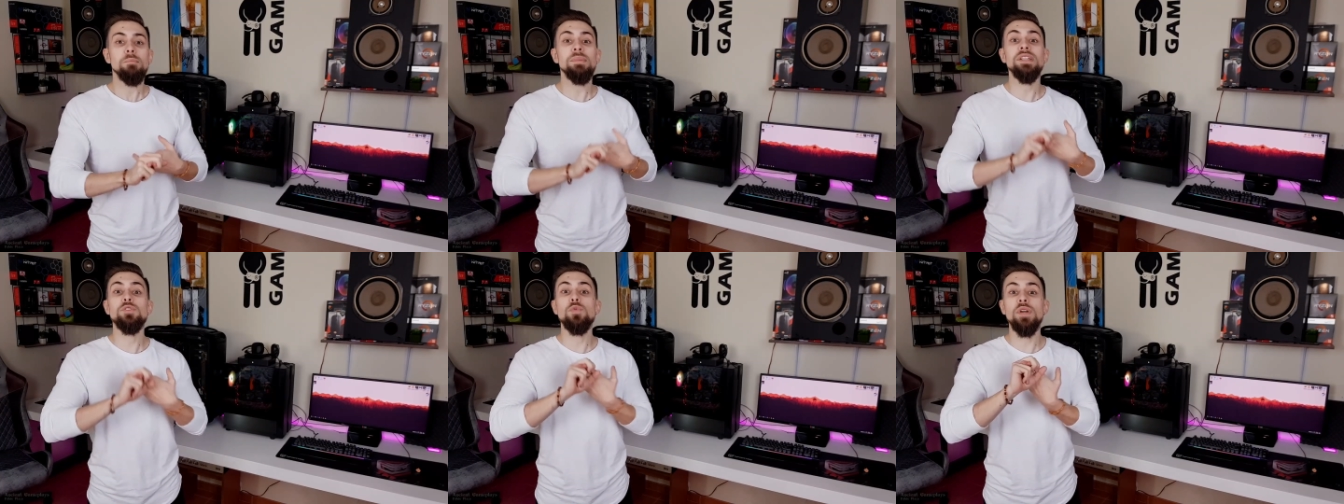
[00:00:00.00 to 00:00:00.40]

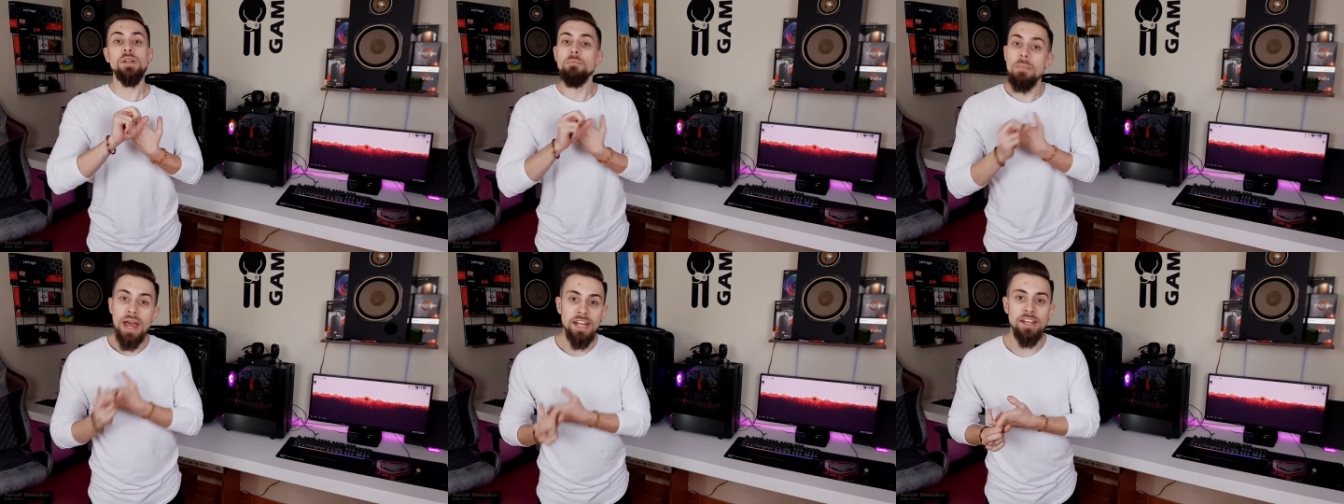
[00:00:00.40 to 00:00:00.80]

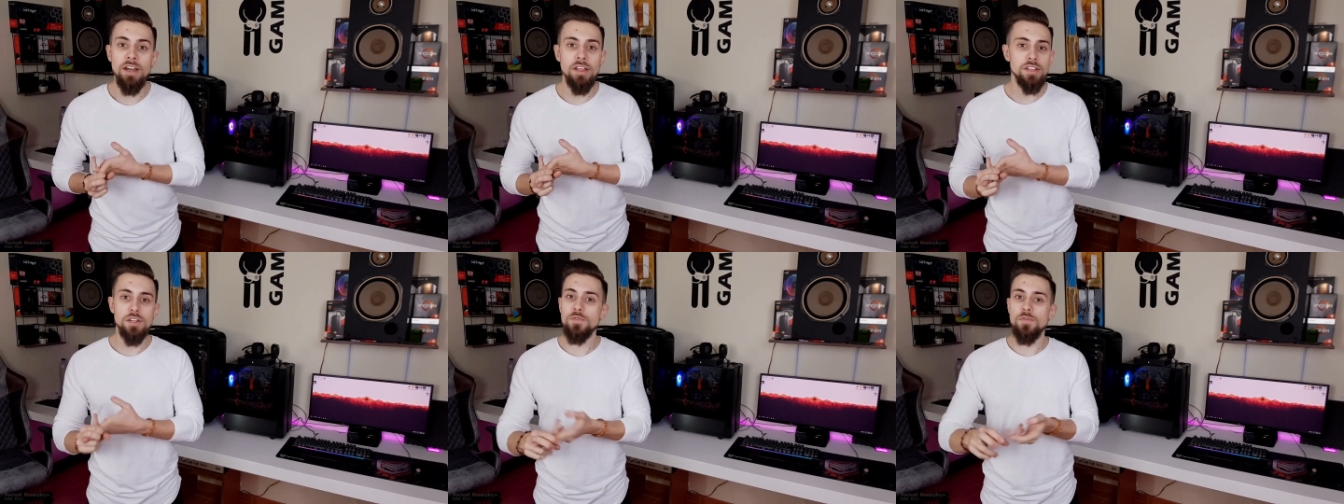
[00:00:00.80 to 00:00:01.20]
between many
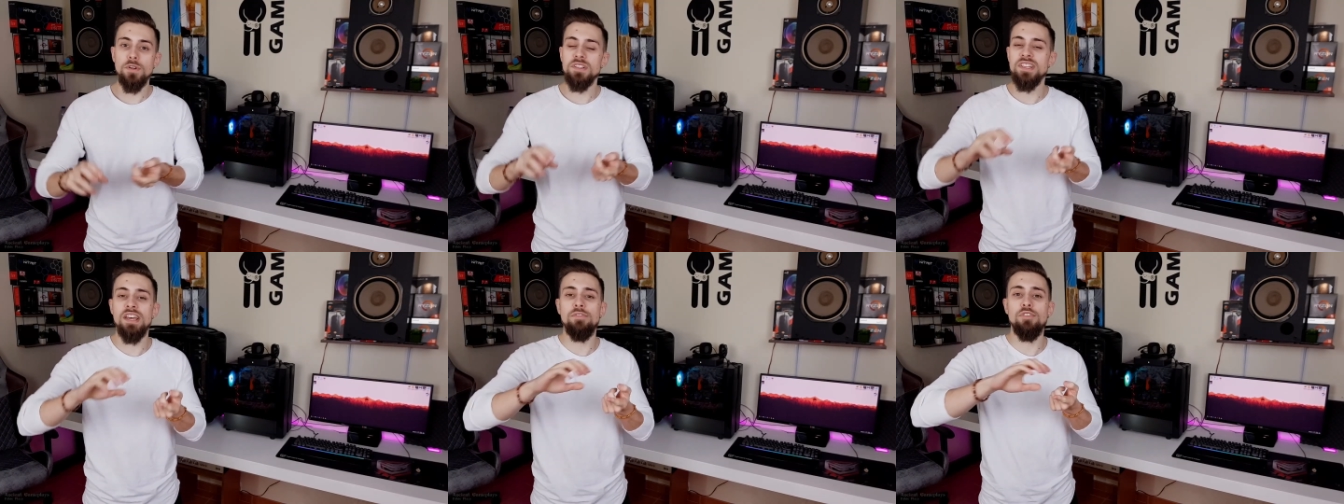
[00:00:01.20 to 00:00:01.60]
others, for,
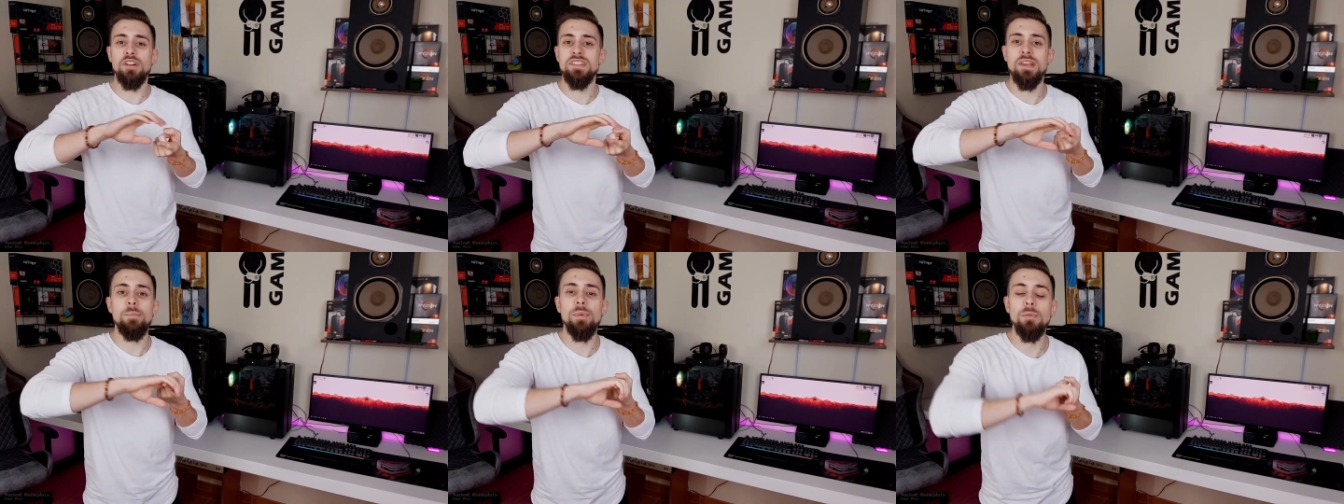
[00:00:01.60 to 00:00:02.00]
for
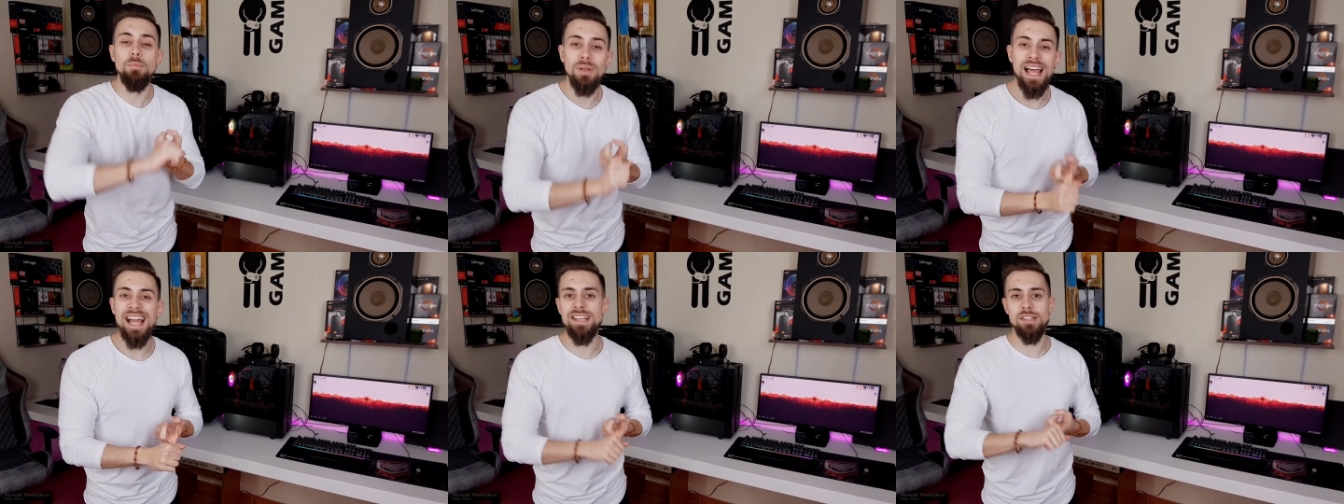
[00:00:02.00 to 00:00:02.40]
example,
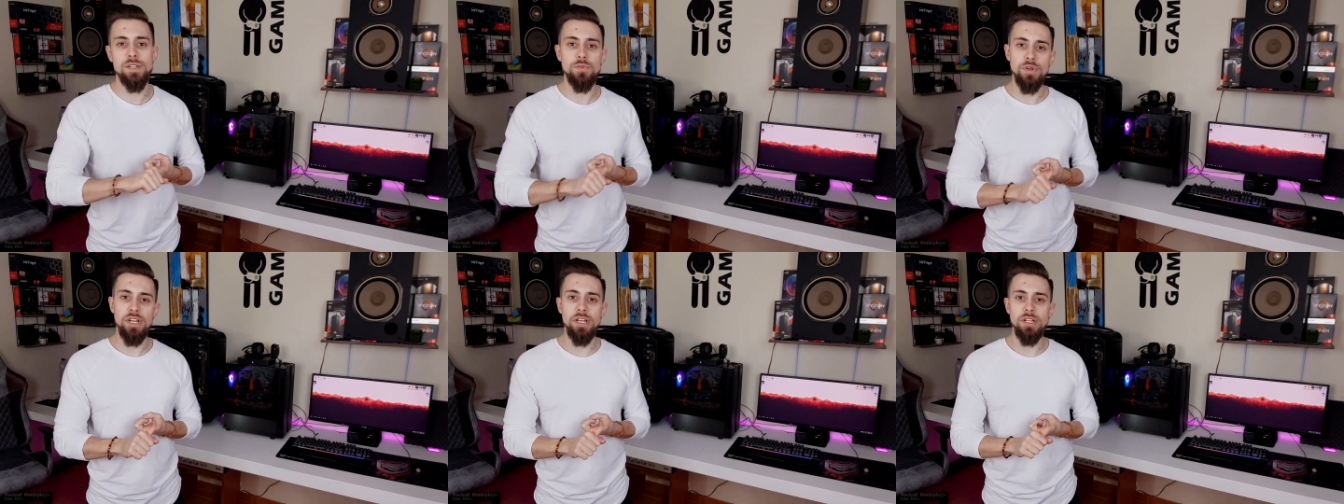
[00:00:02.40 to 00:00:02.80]
black
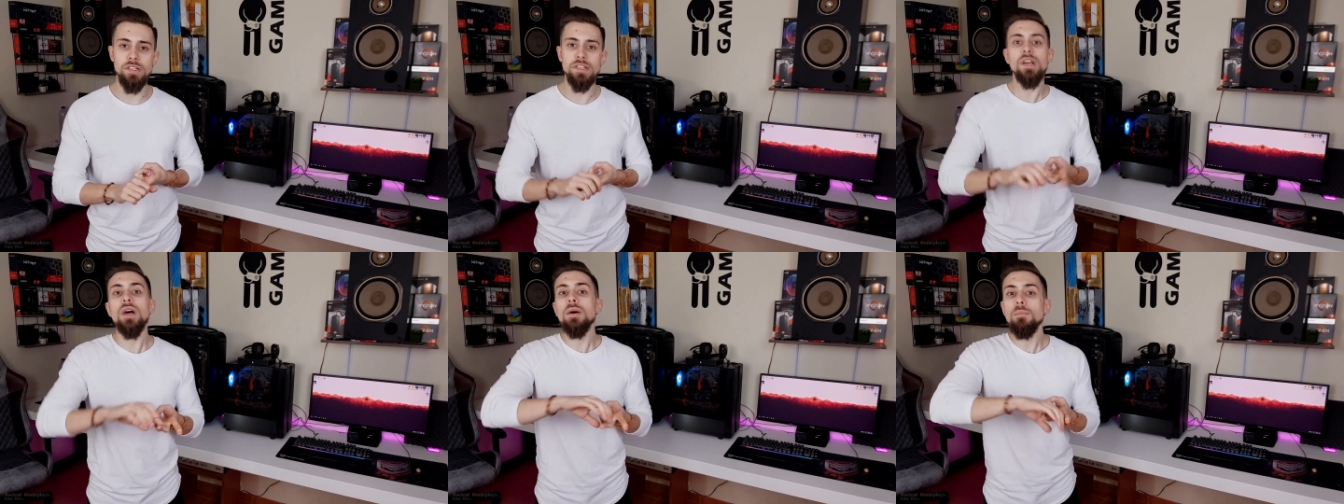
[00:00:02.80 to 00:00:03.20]

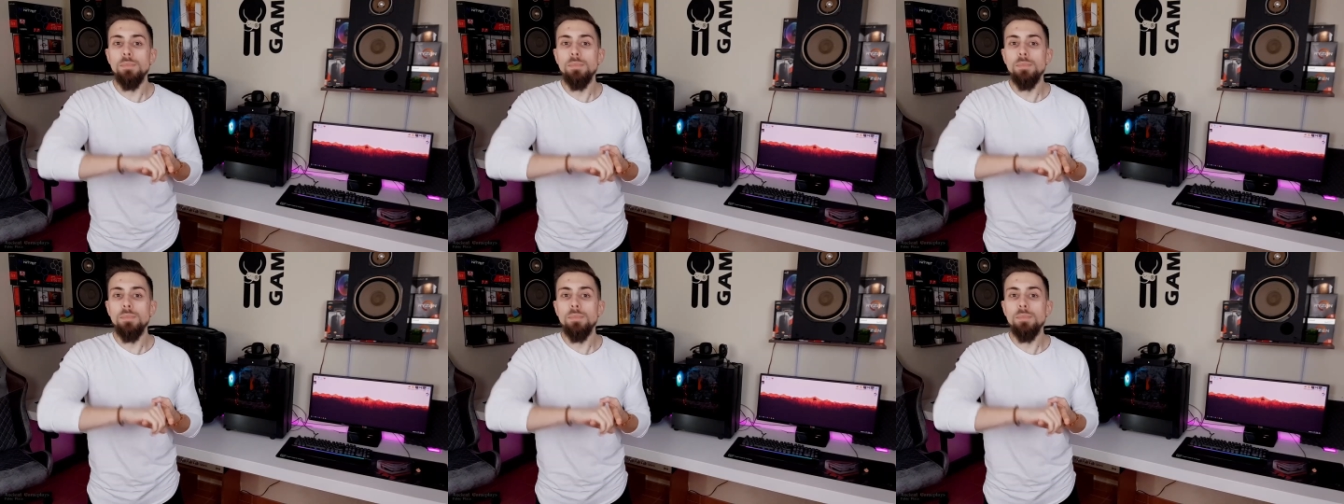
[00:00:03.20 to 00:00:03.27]
screens,